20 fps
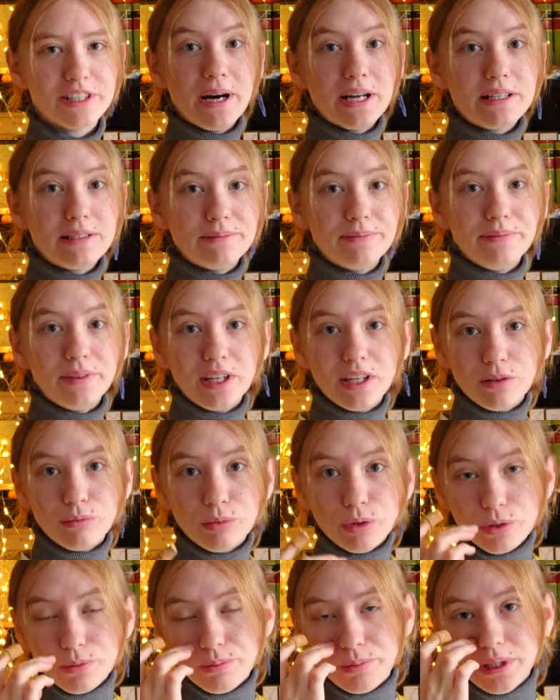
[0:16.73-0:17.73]
But it
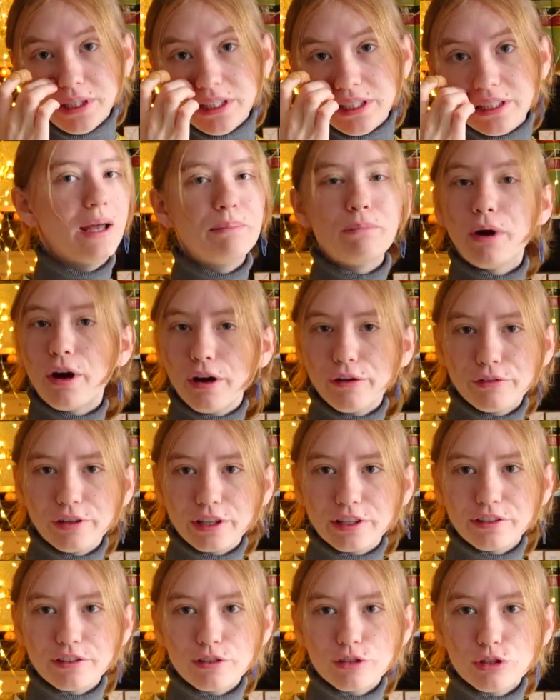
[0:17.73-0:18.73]
wouldn't be a
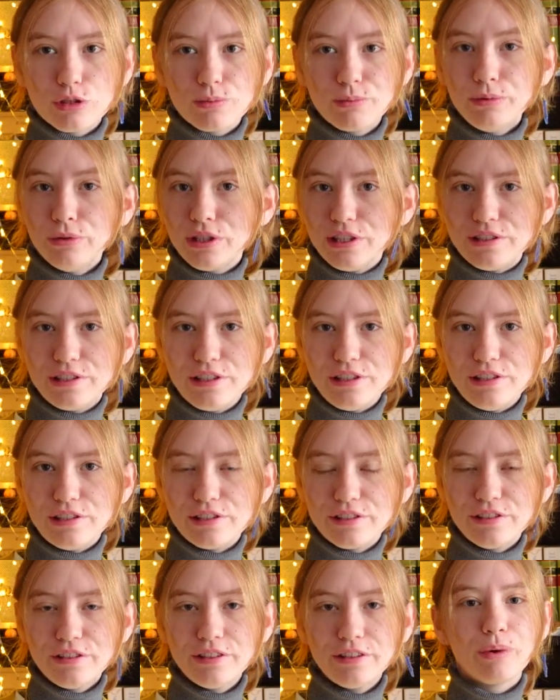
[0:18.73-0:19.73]
perfect spooky
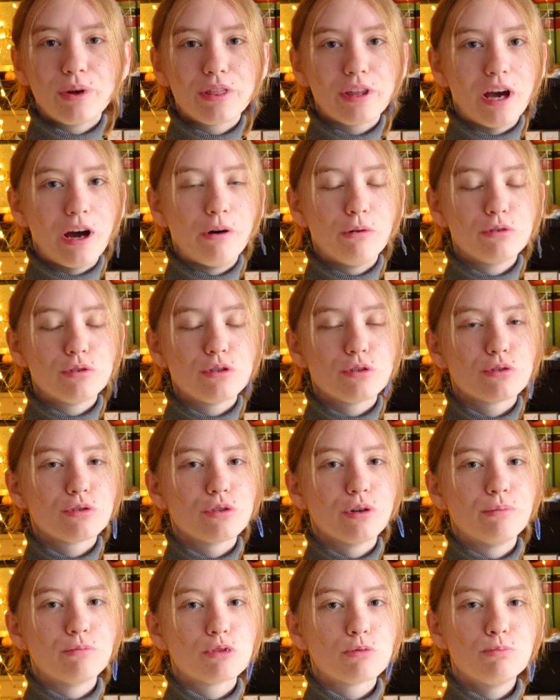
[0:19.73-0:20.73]
season without
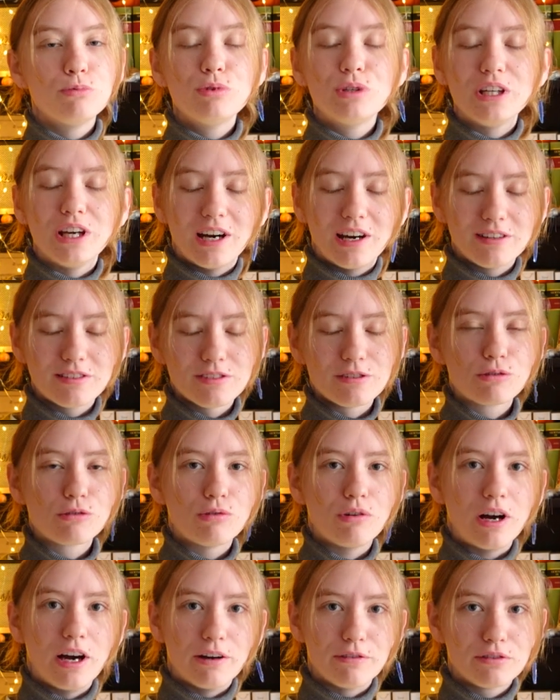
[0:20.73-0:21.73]
some spooky arts and
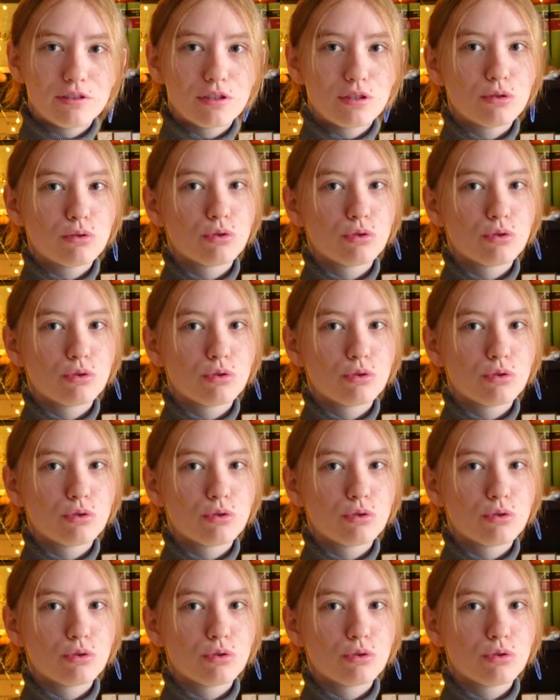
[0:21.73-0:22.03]
crafts.